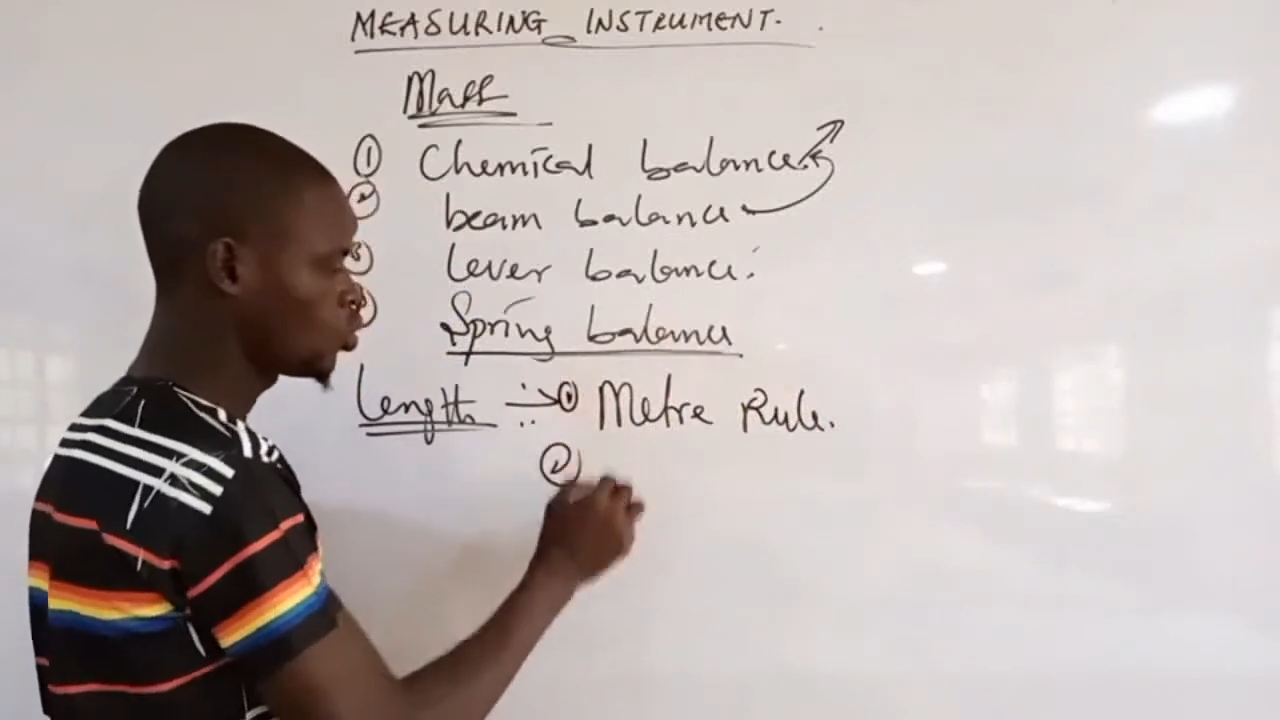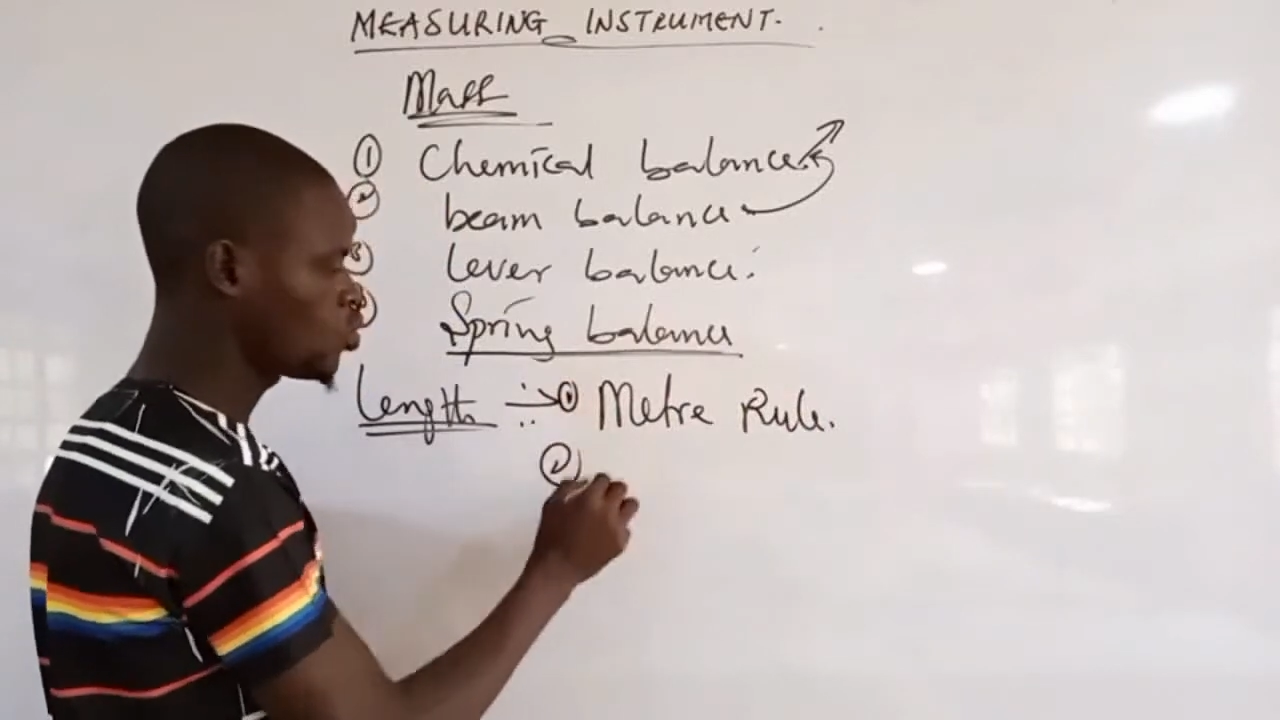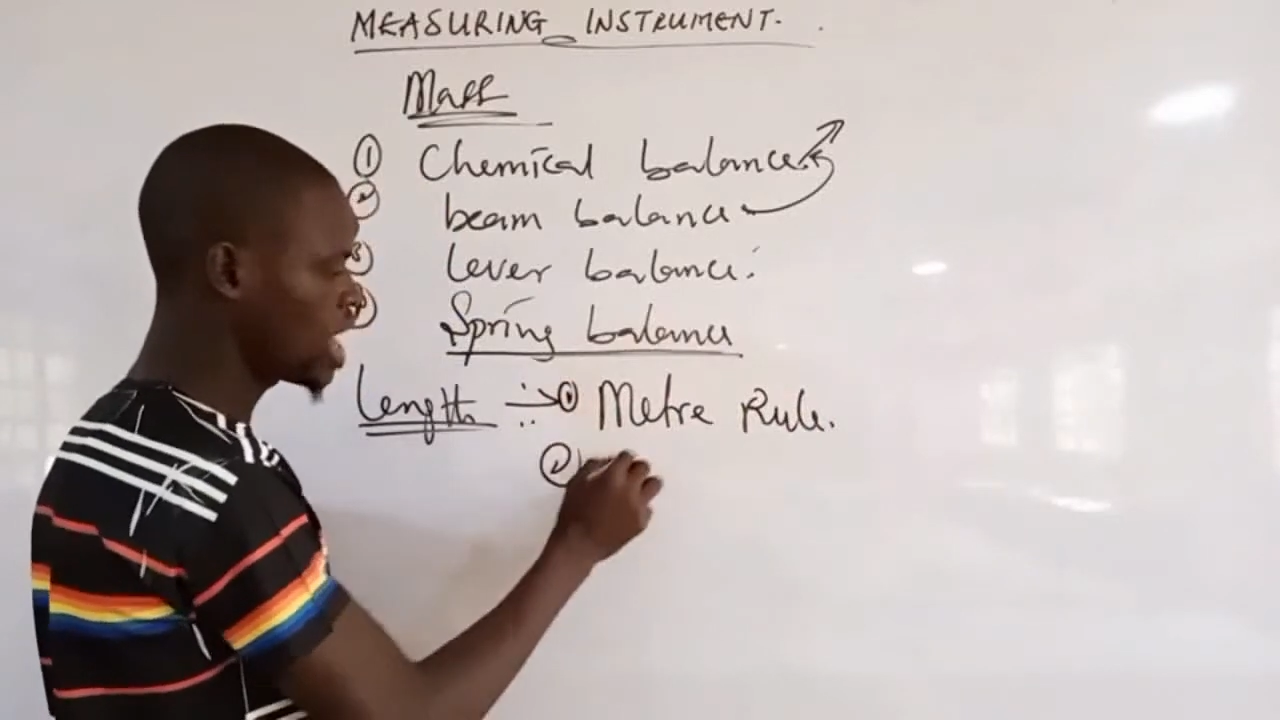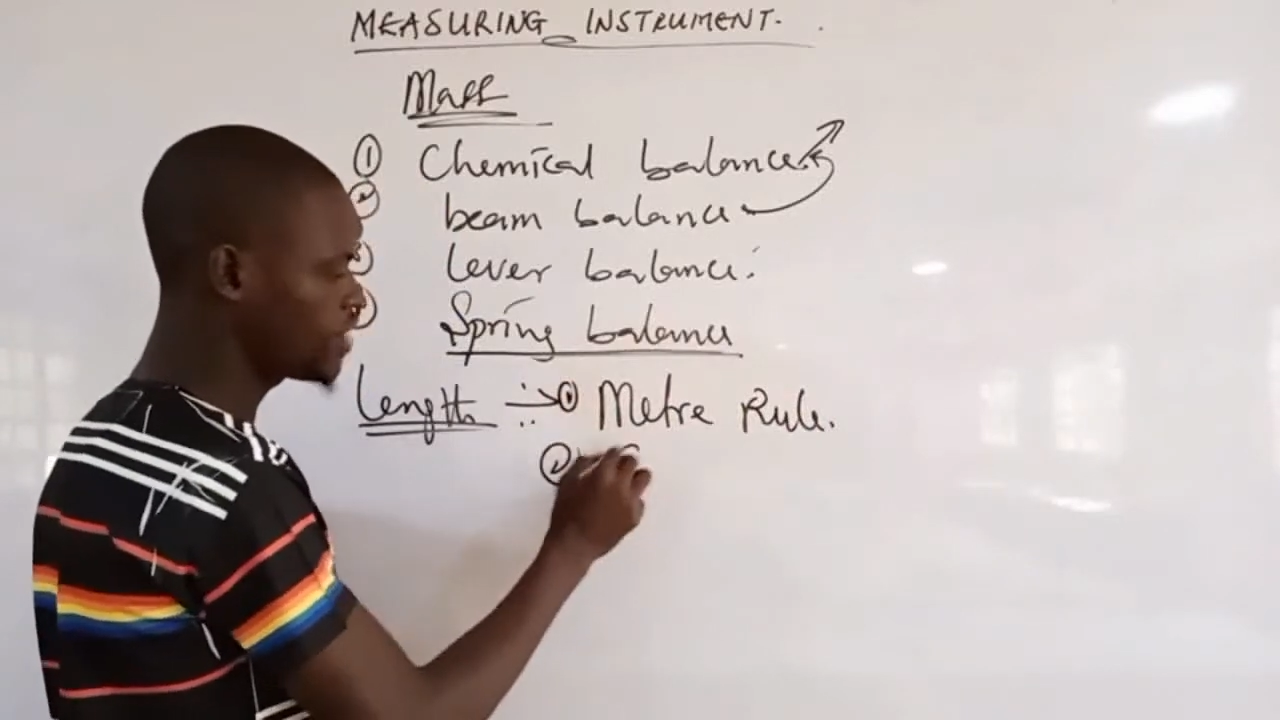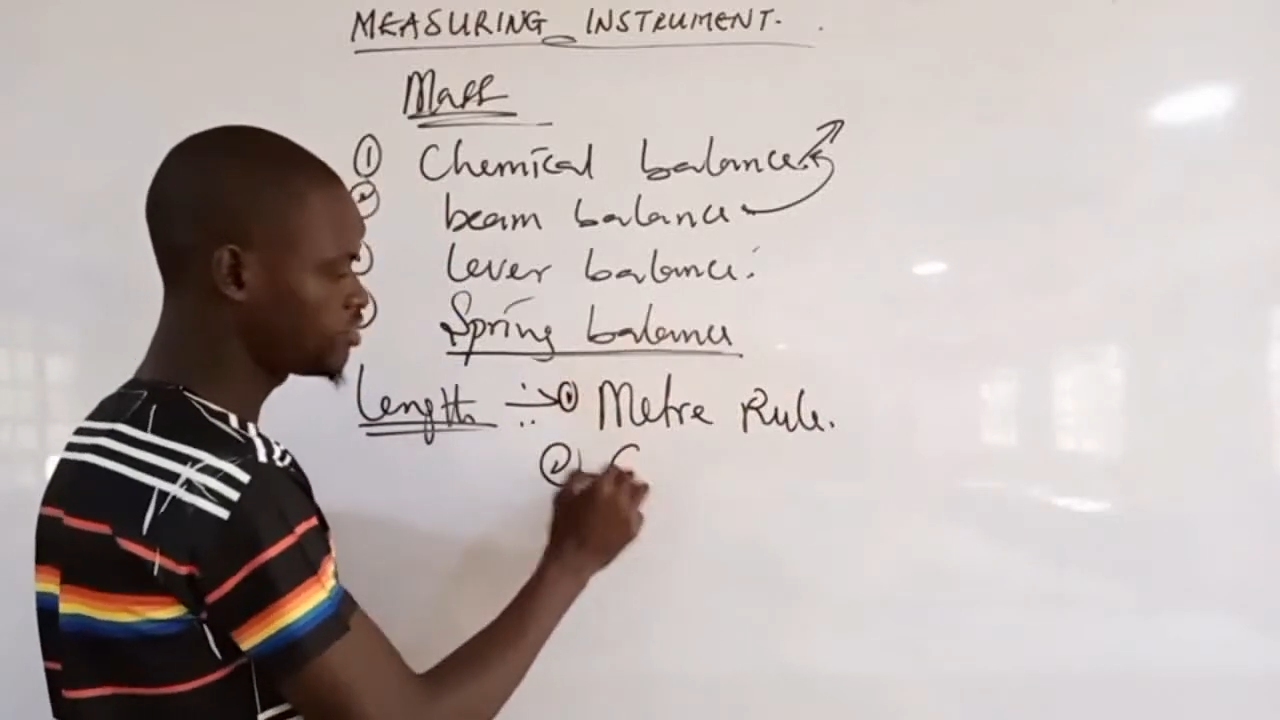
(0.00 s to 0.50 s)

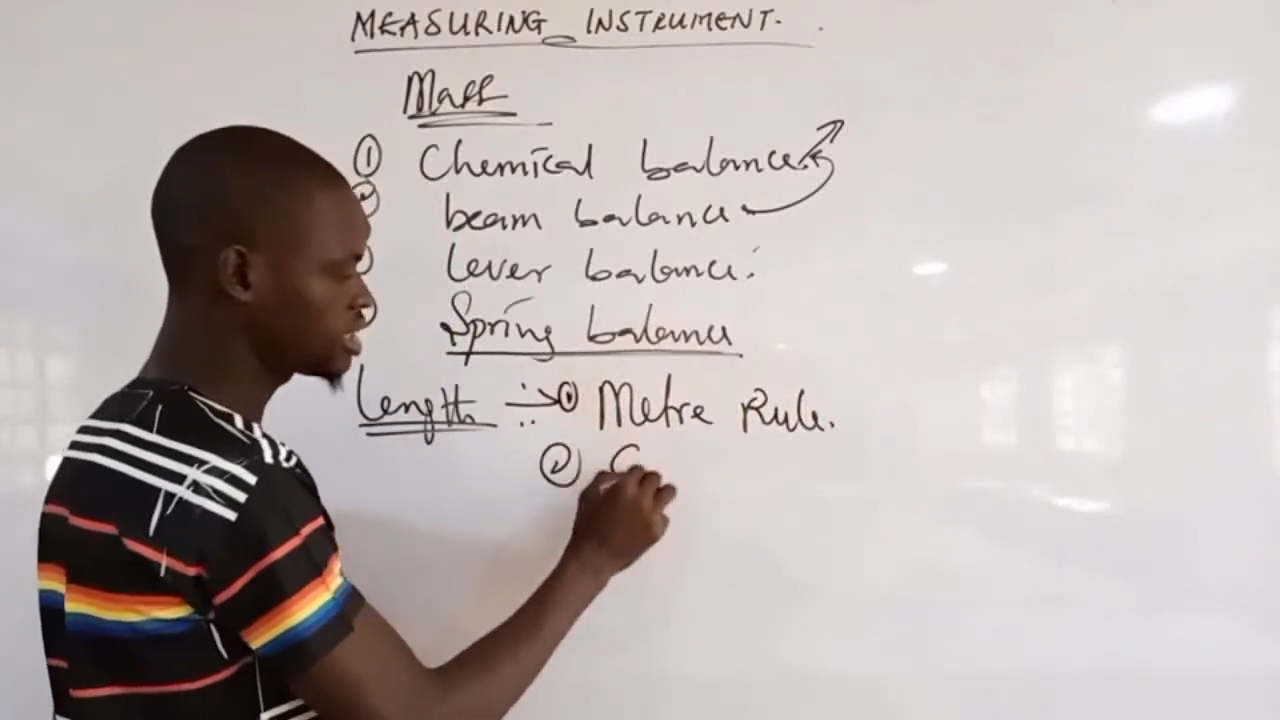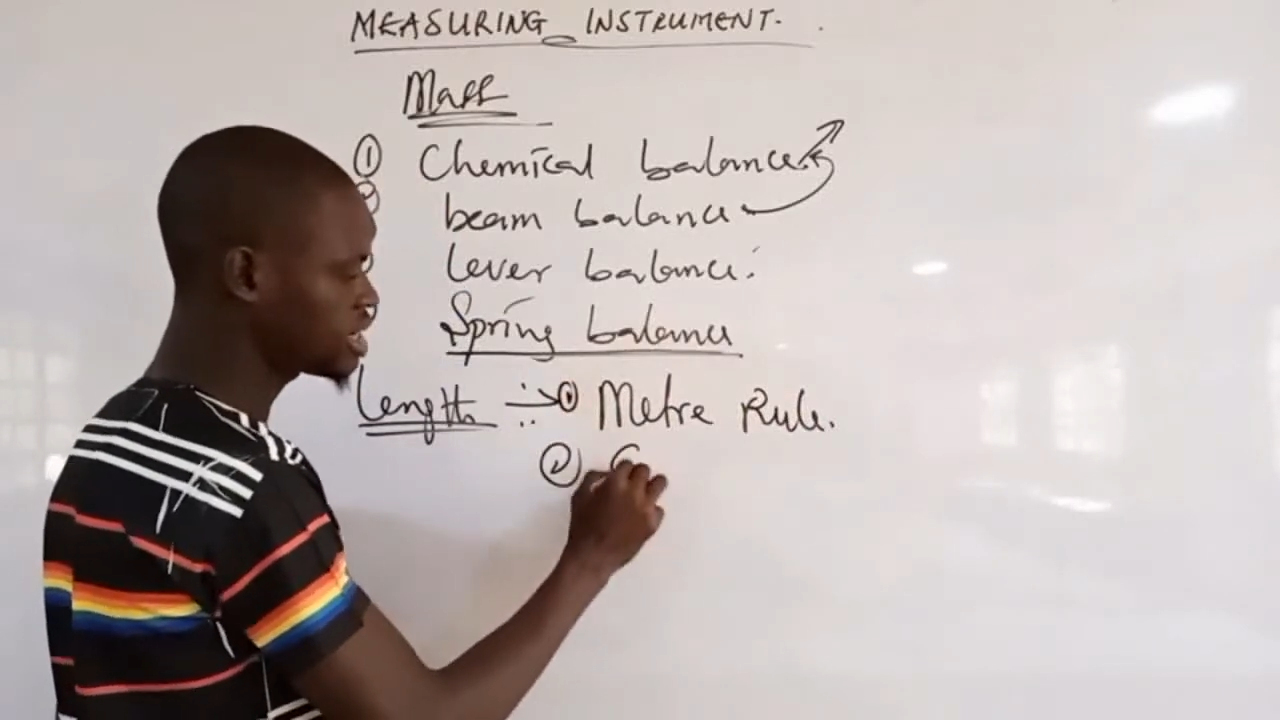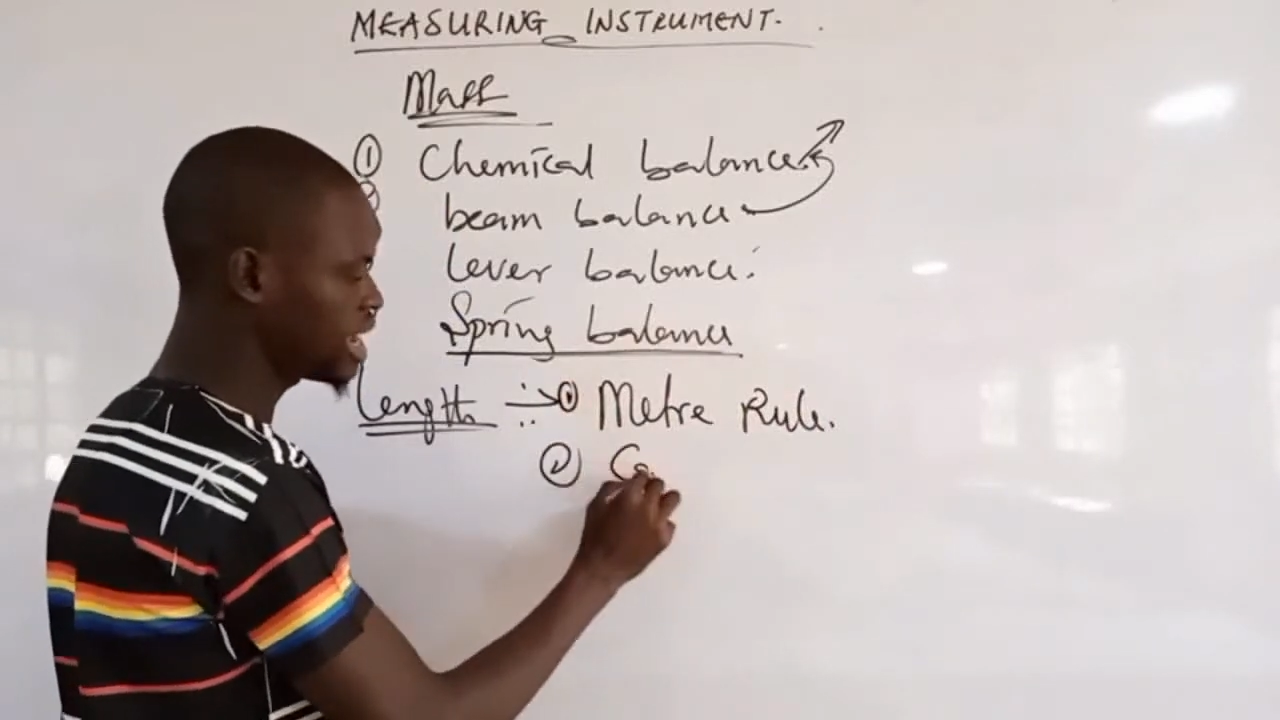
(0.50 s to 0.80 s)
we have the